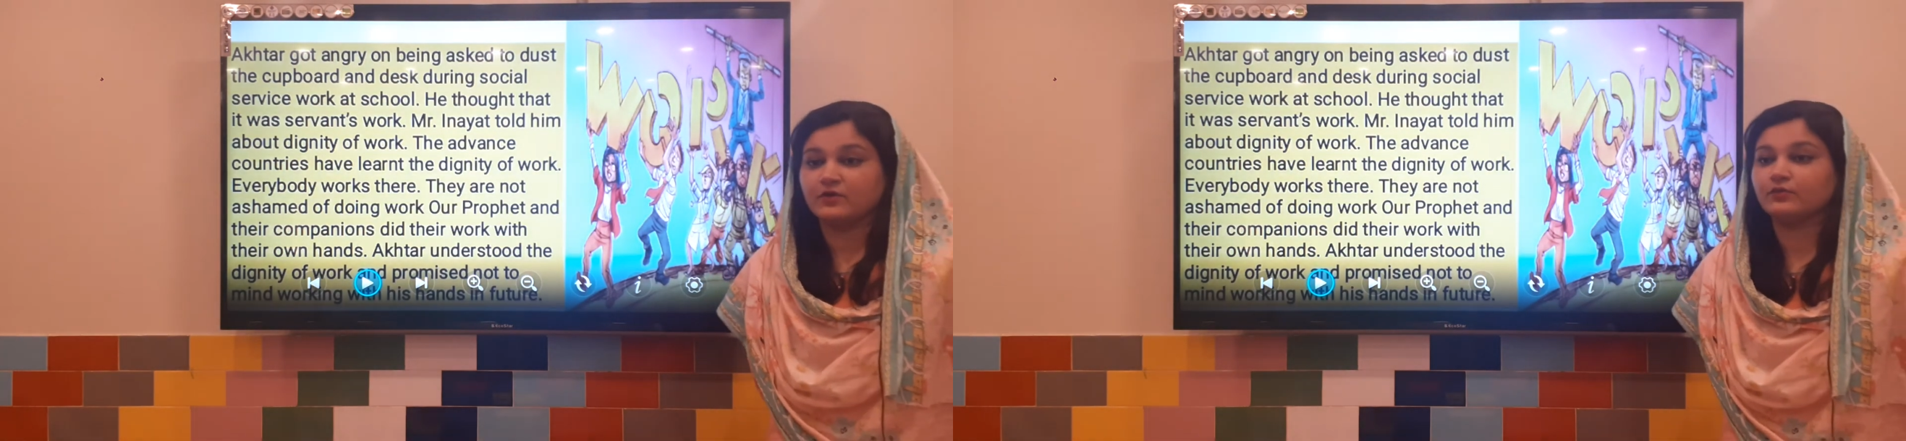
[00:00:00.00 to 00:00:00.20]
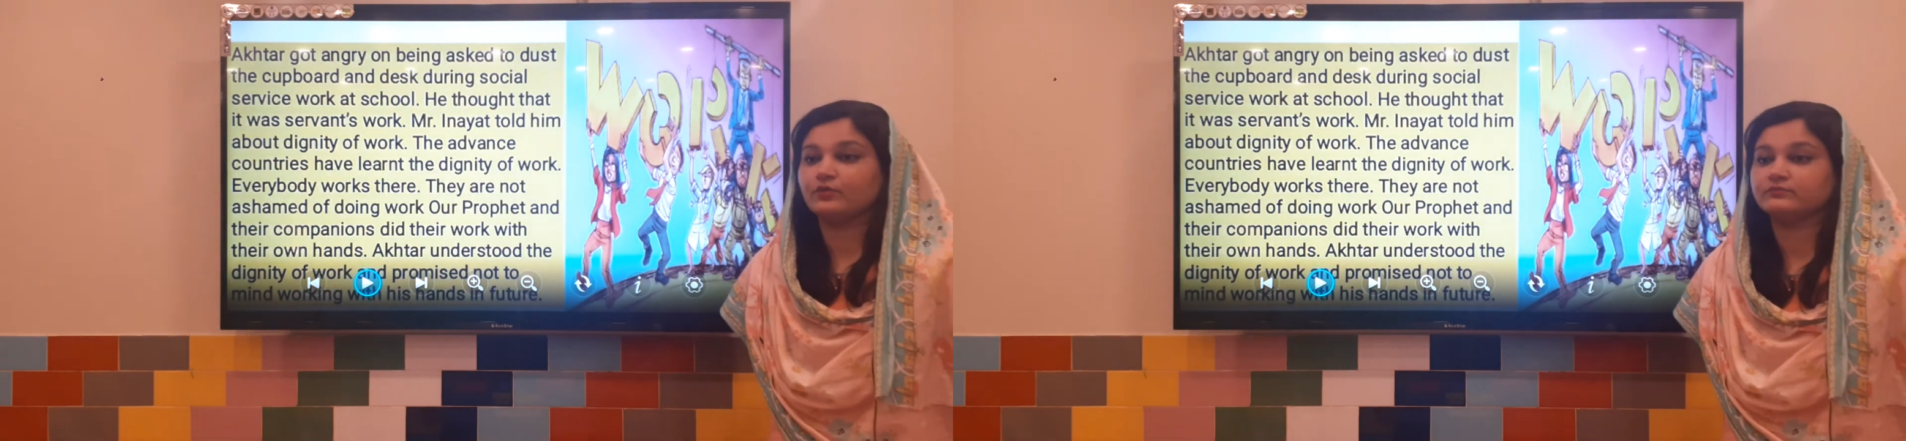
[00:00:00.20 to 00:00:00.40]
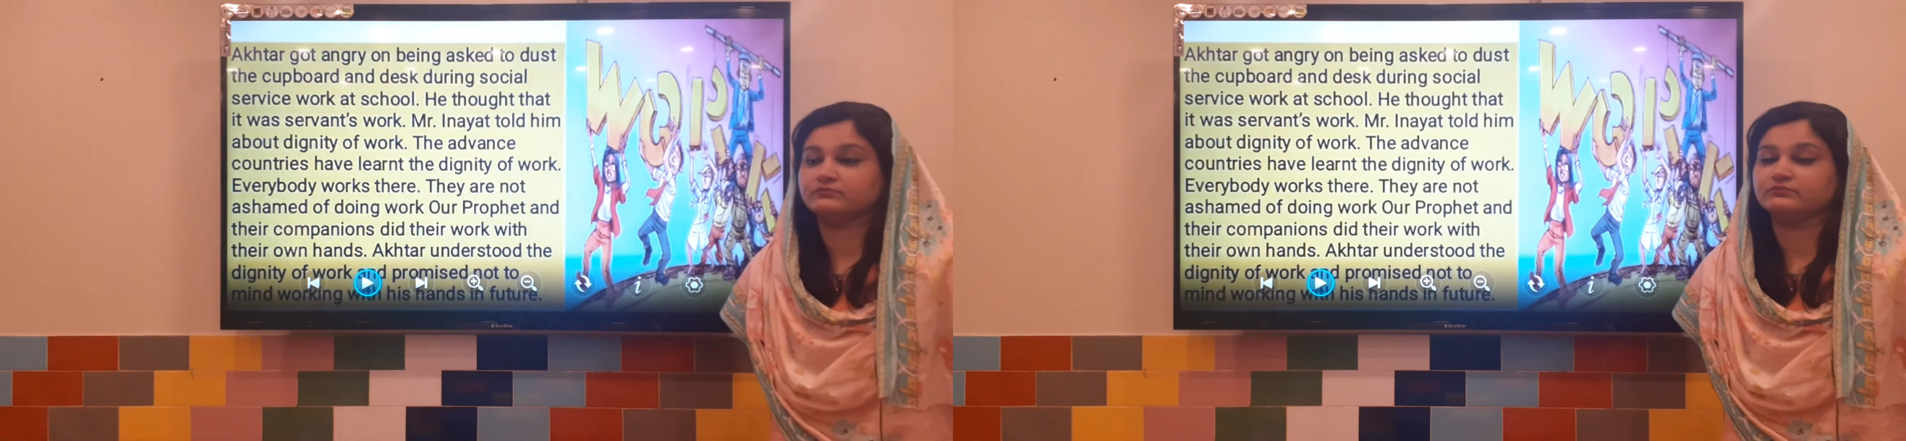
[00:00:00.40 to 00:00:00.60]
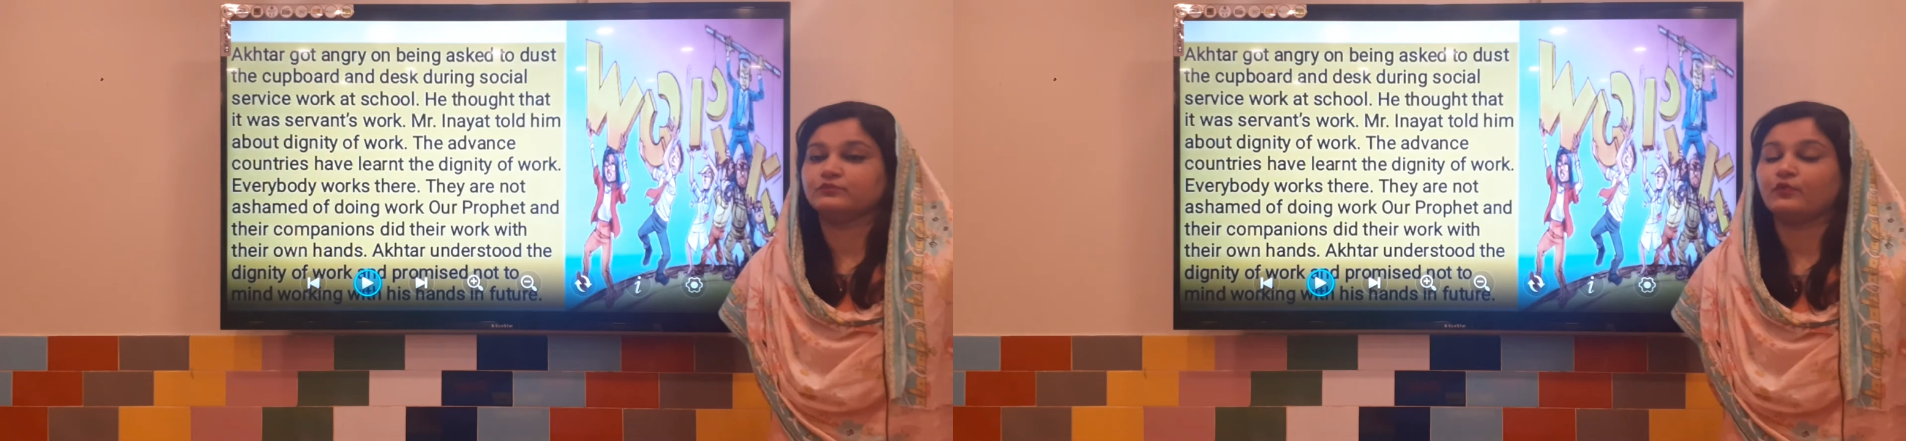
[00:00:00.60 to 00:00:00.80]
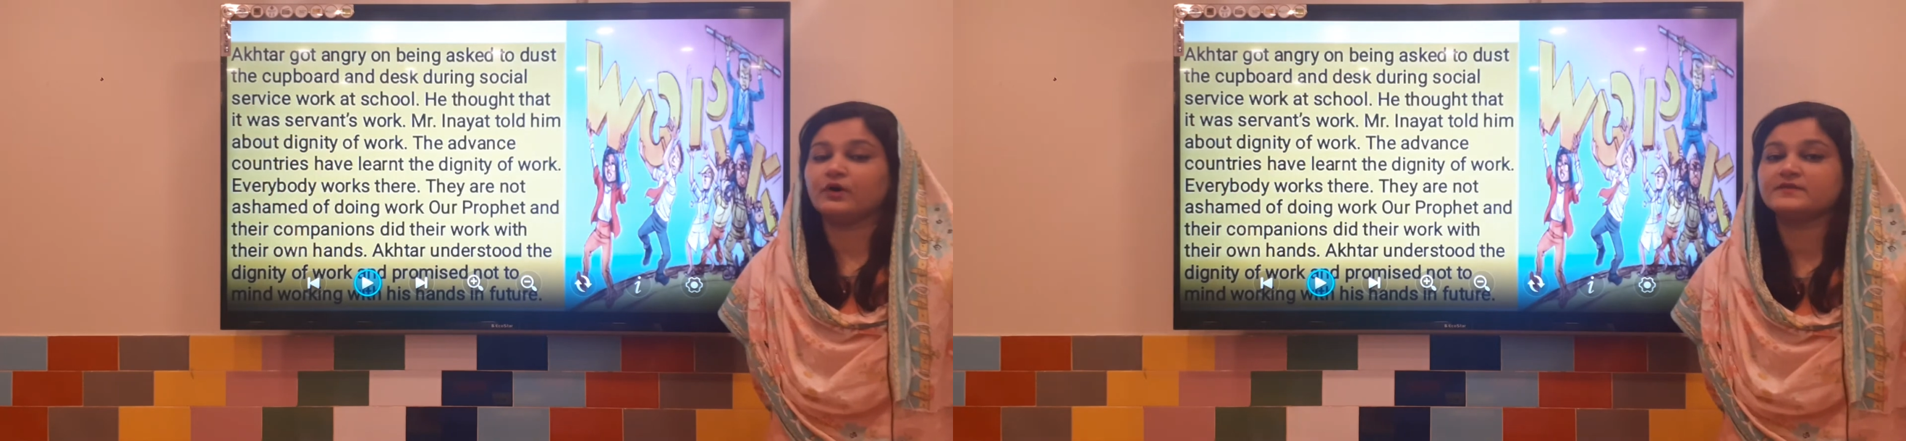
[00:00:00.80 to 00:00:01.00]

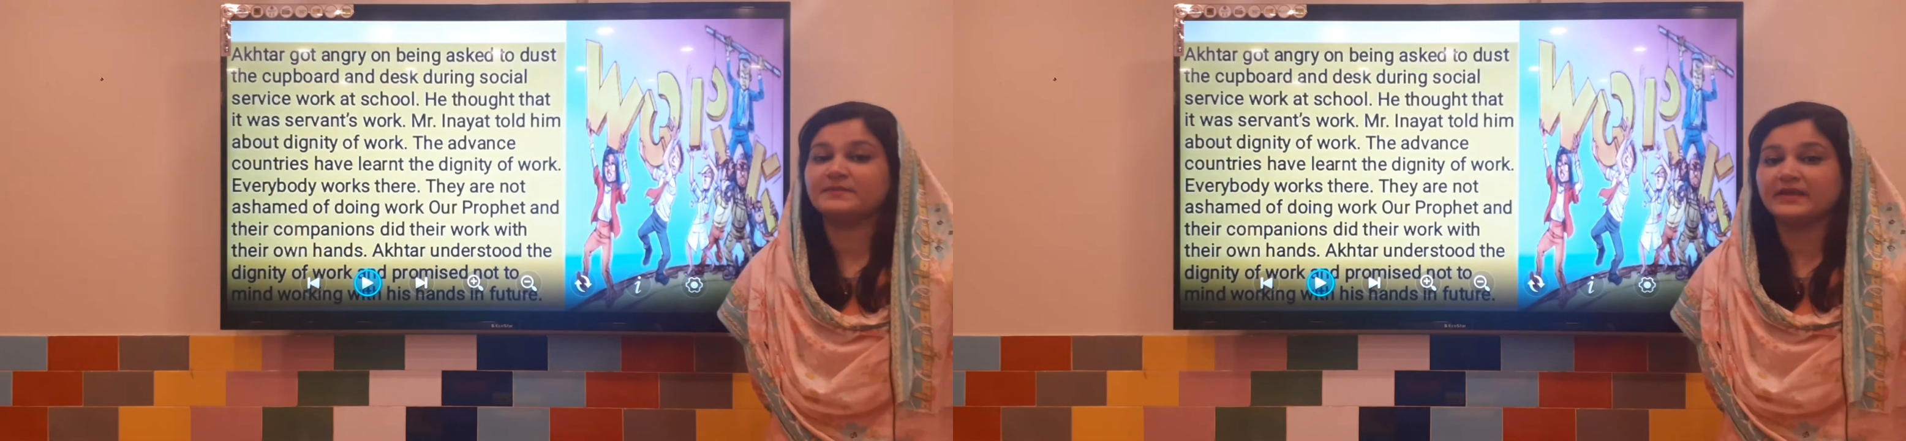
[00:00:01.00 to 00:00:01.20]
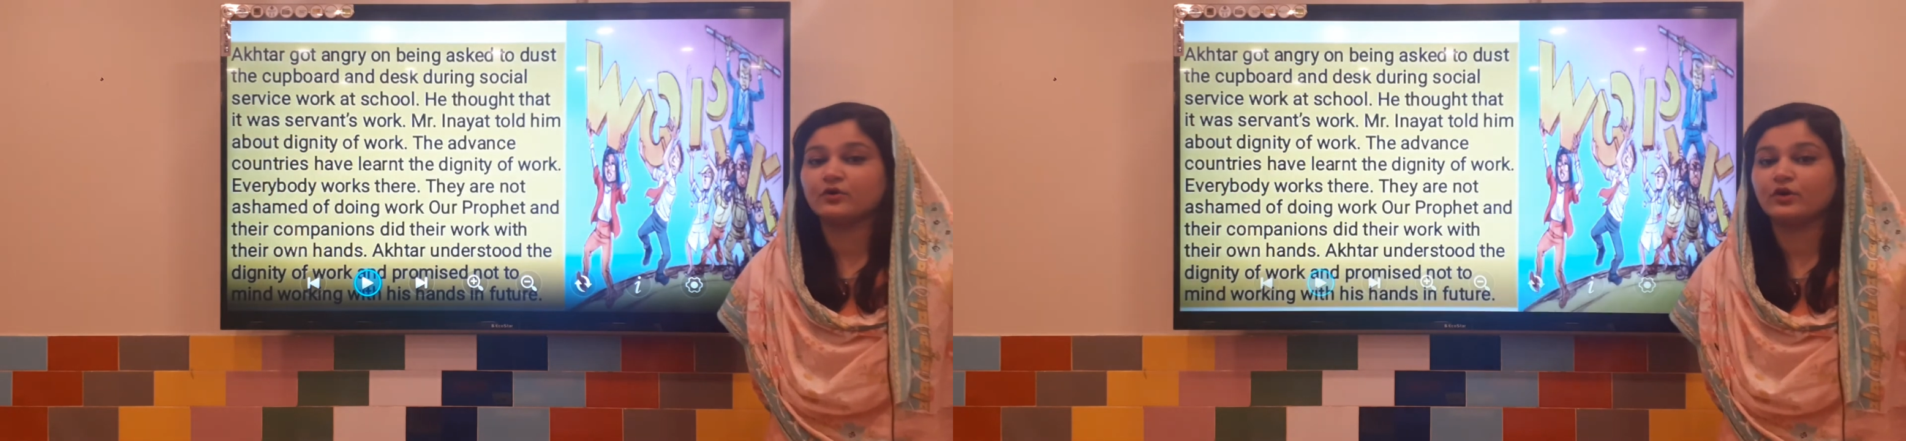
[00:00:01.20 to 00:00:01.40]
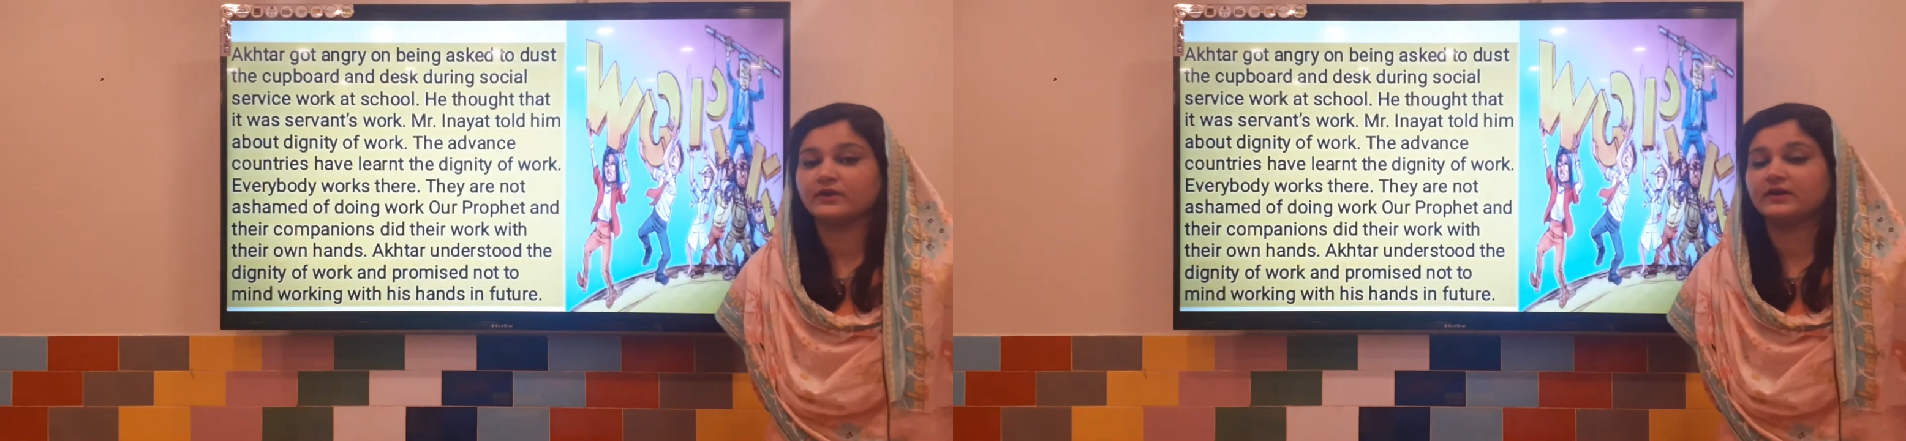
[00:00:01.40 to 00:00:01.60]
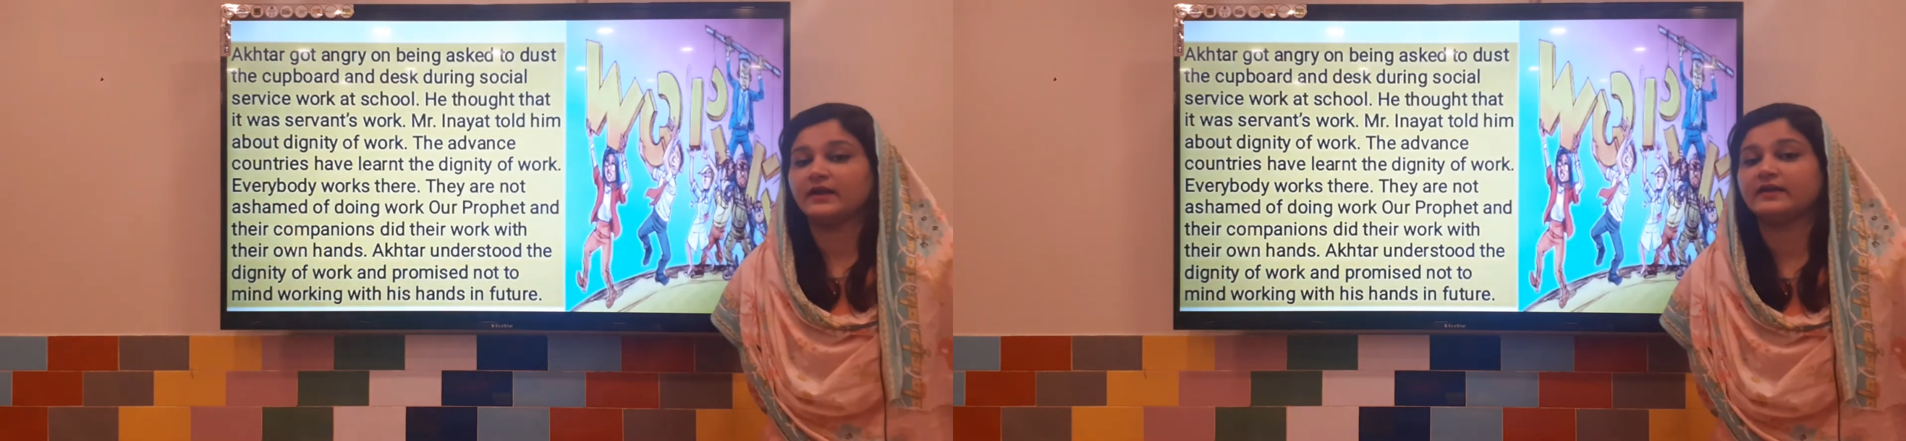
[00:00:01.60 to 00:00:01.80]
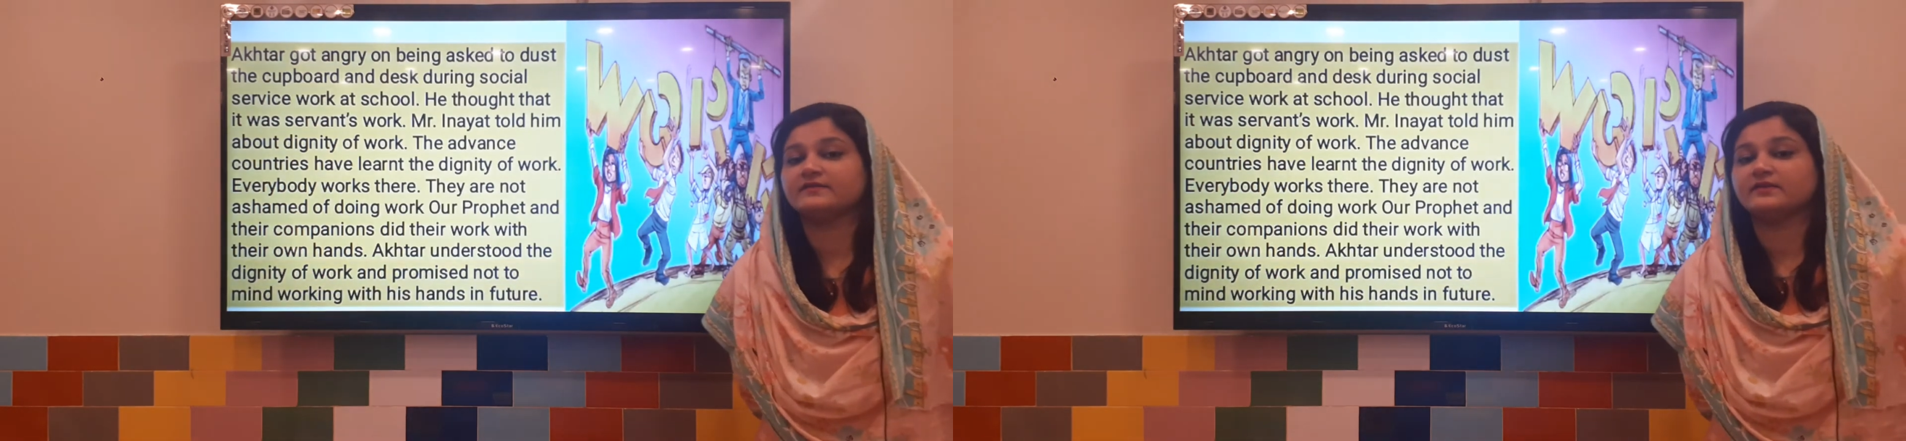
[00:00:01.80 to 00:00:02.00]
was being
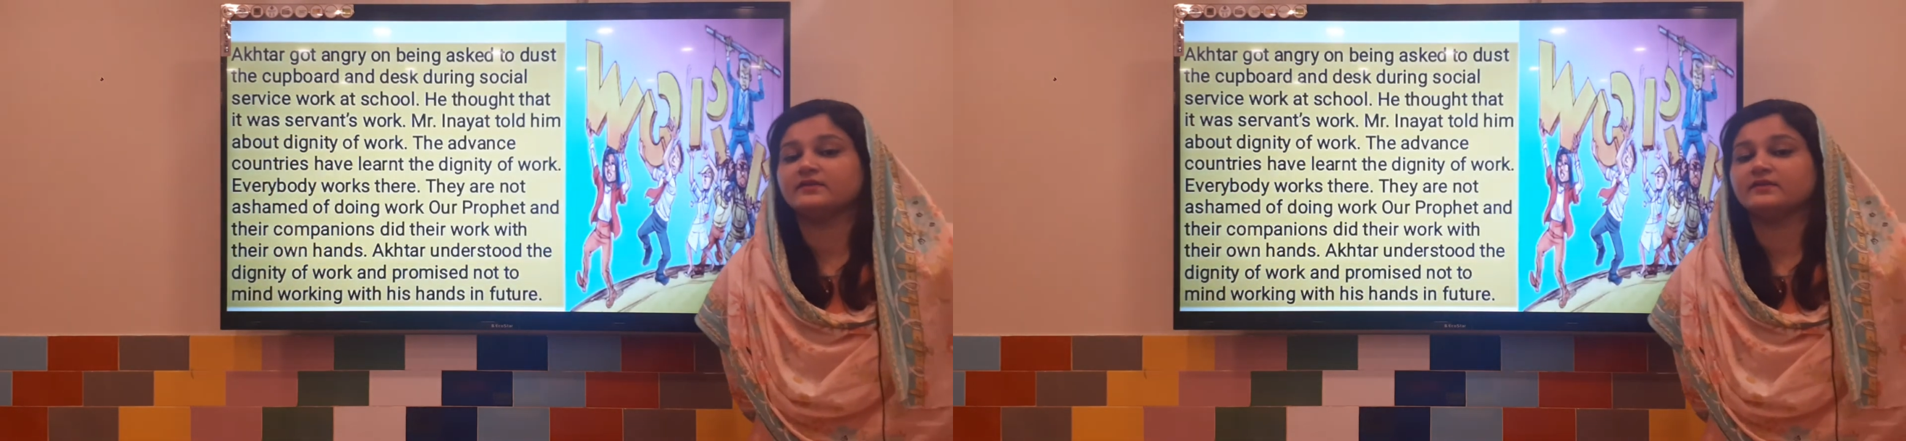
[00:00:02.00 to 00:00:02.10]
organized